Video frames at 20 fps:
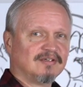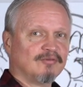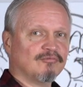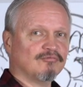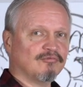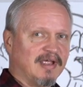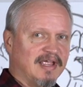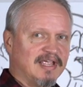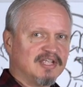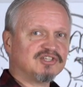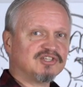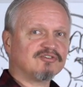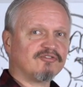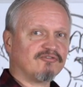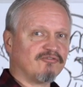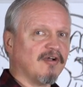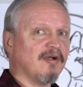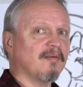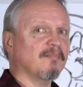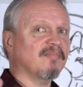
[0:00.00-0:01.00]
raised
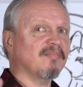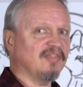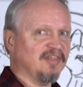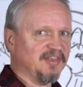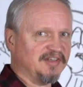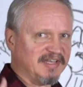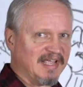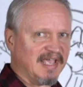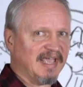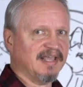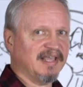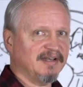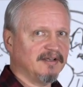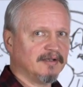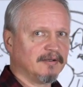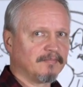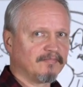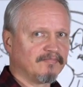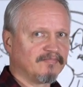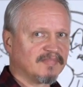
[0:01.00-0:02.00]
from the dead.
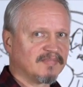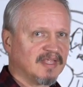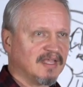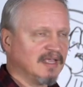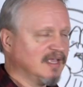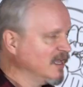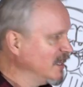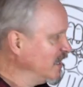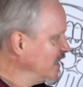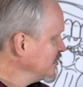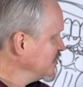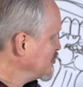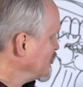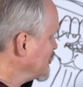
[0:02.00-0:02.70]
So